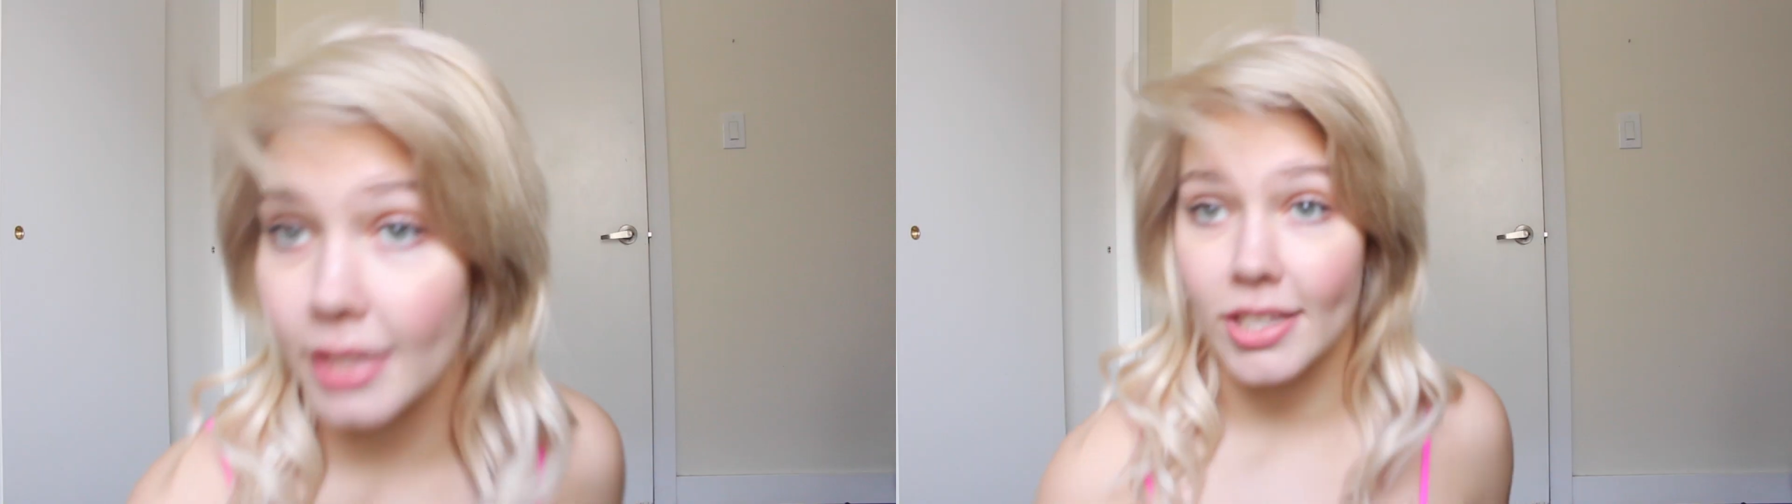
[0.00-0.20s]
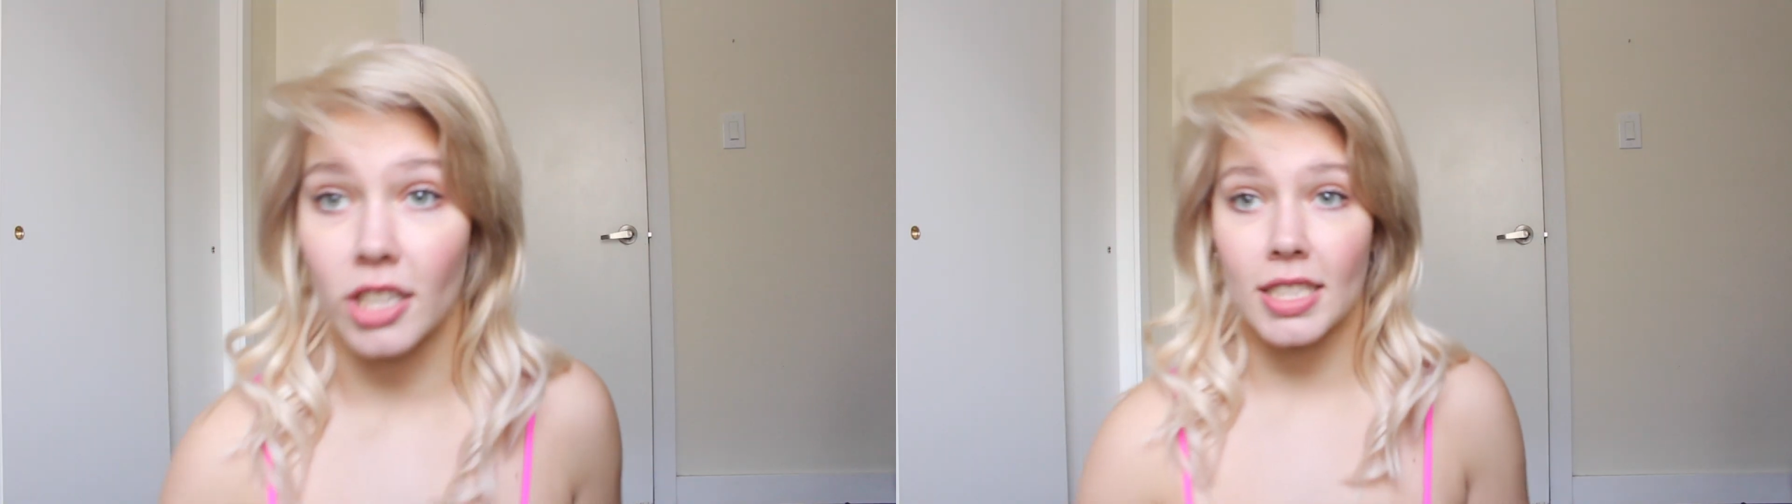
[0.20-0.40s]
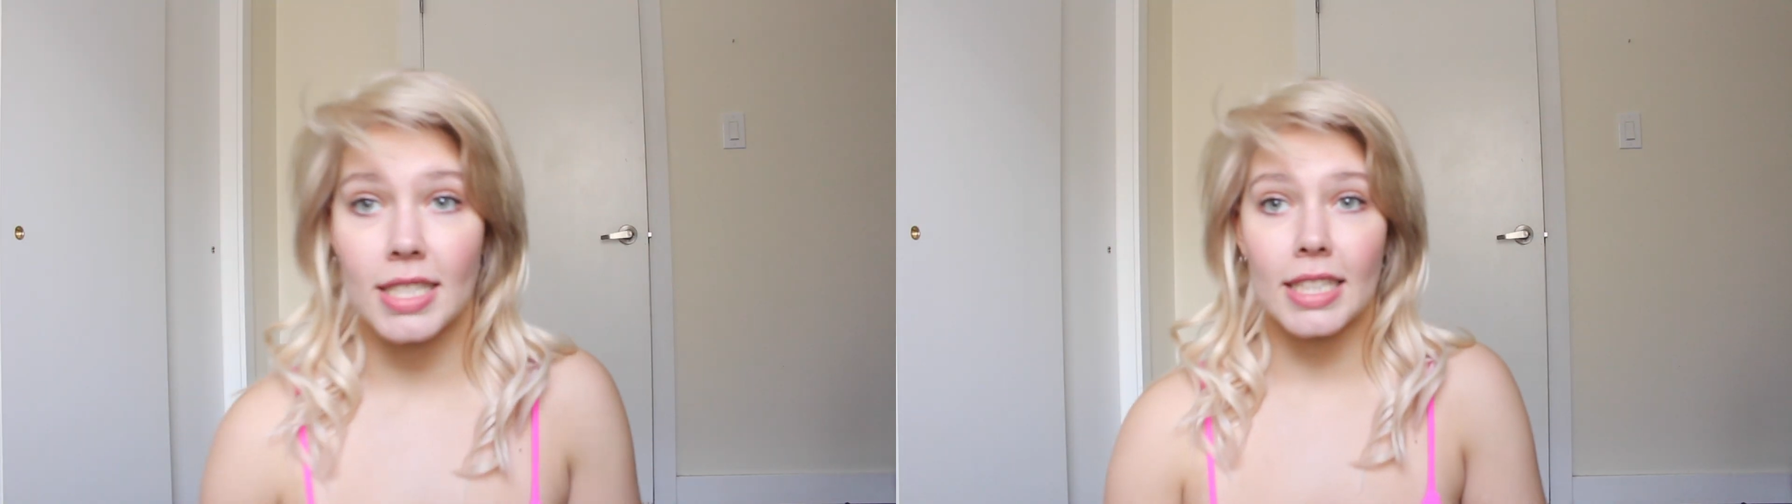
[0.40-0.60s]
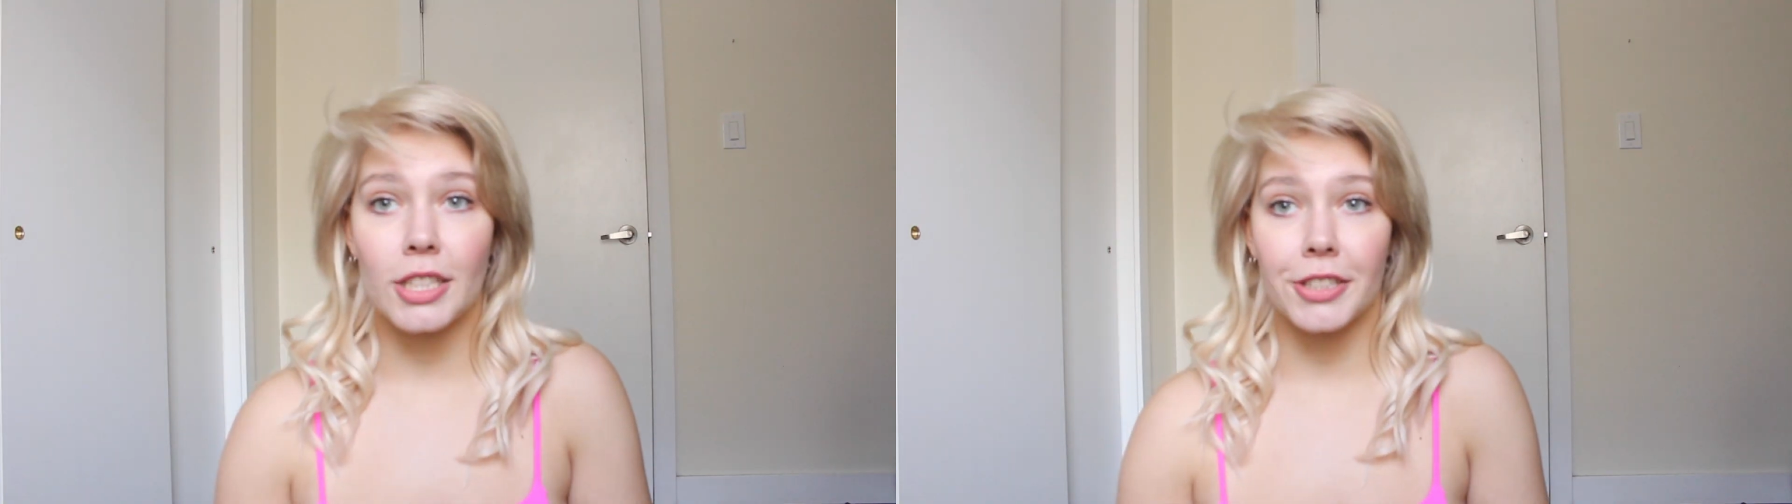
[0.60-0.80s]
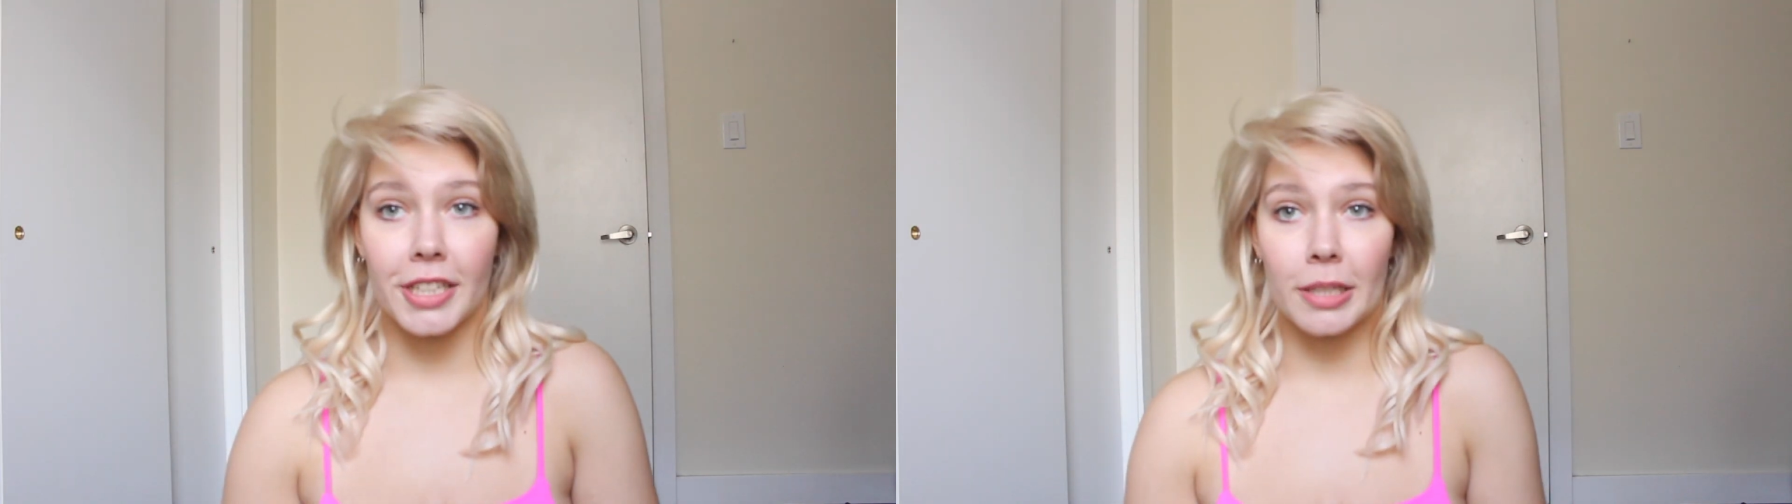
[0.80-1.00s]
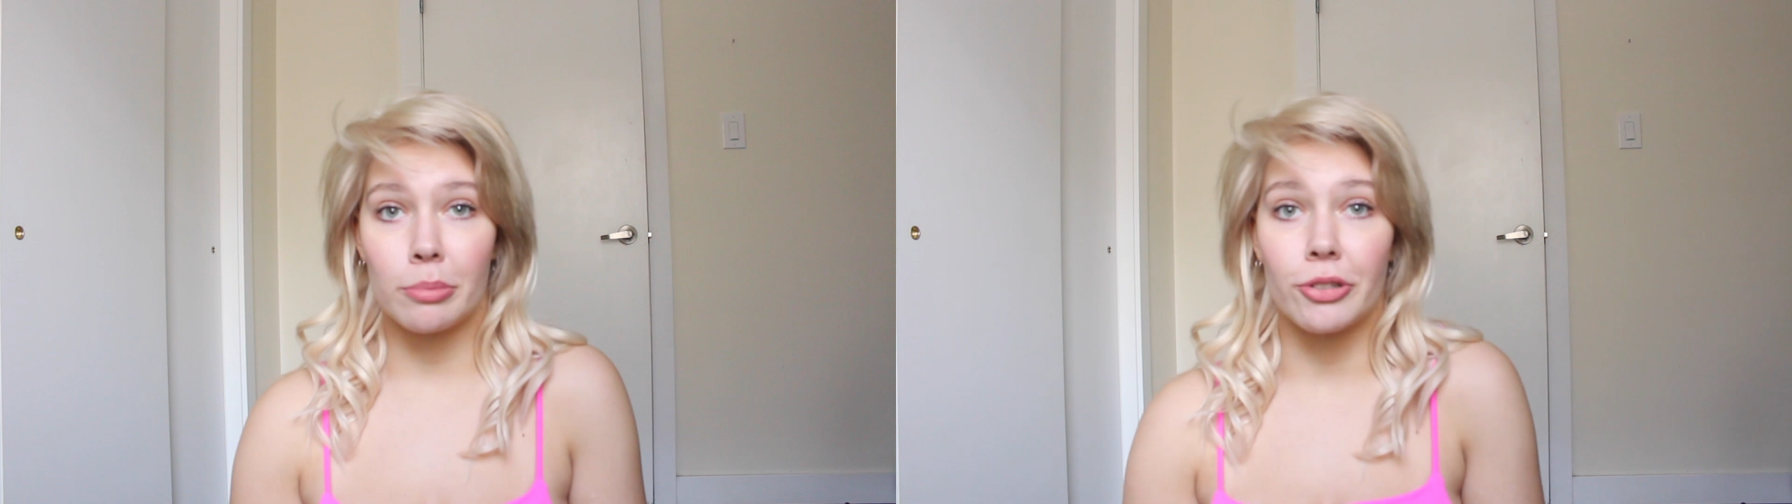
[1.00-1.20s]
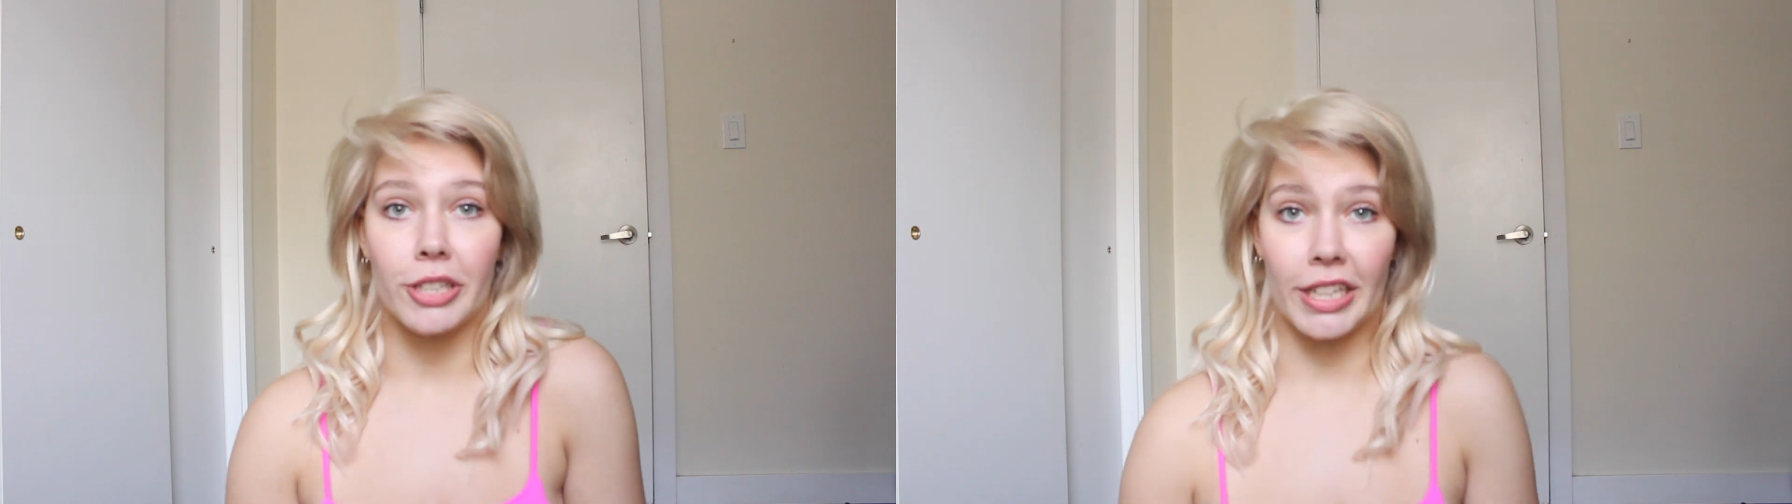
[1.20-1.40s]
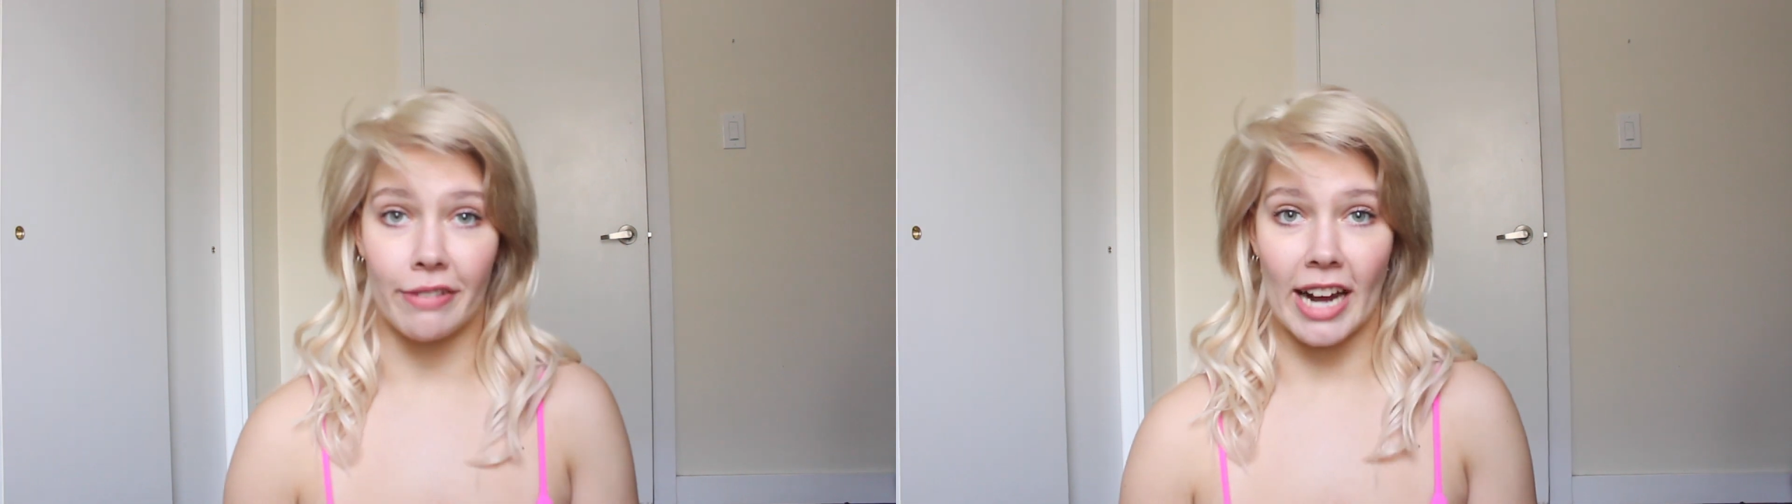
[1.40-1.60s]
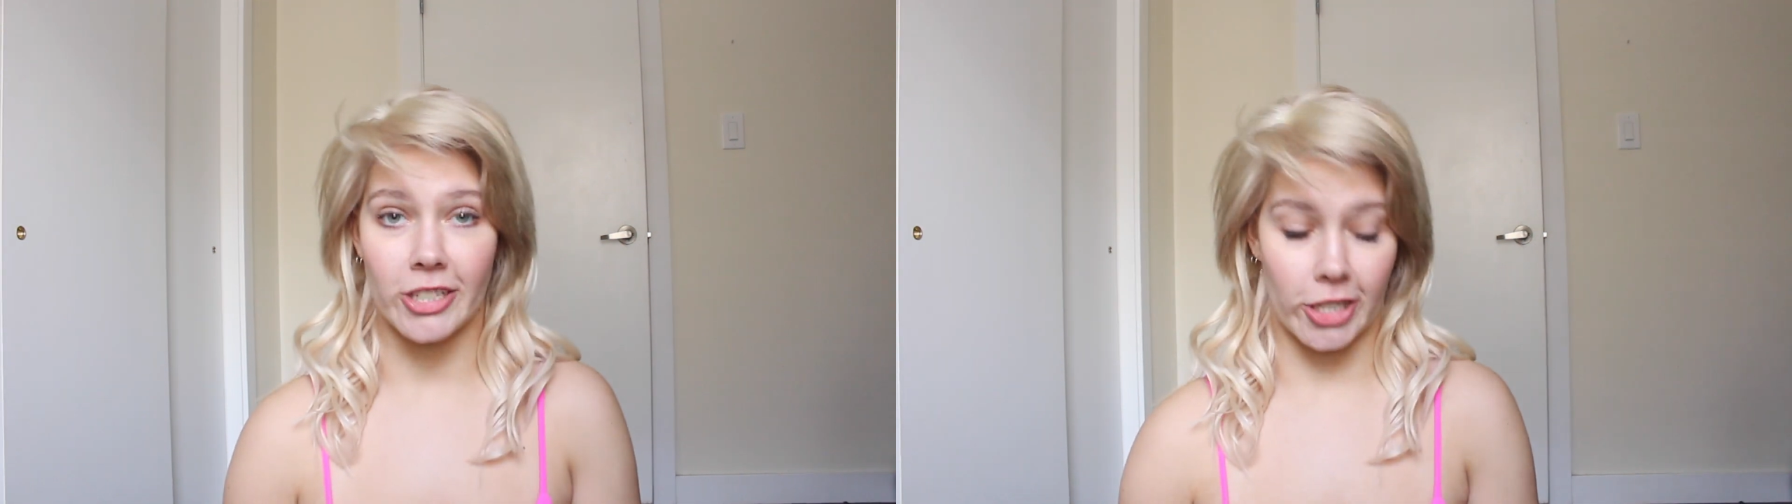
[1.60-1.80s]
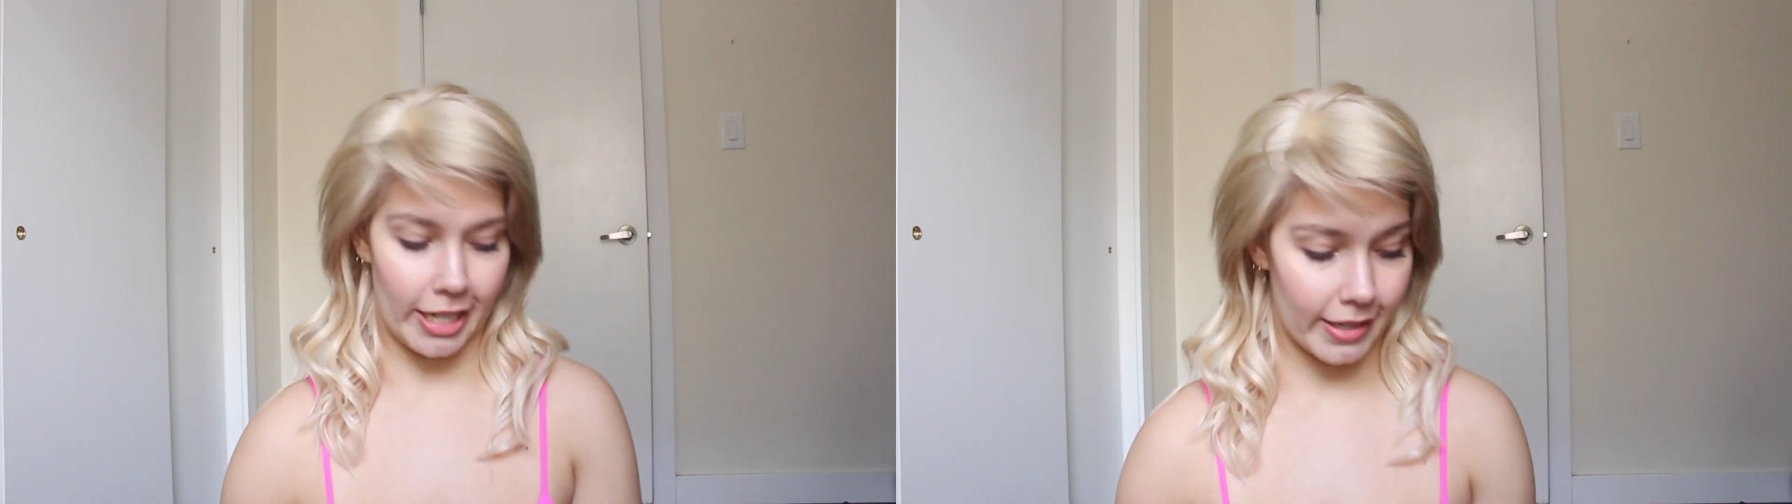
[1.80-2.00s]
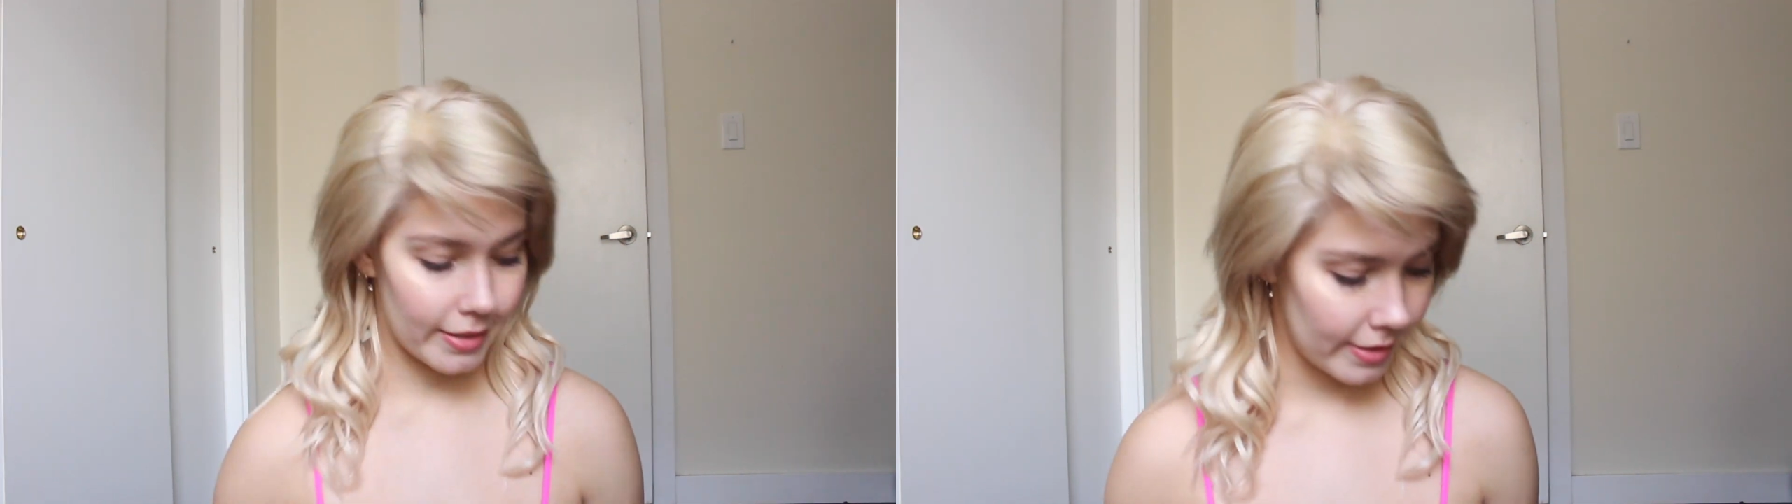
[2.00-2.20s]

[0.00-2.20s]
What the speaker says: It's honestly looking pretty ratchet.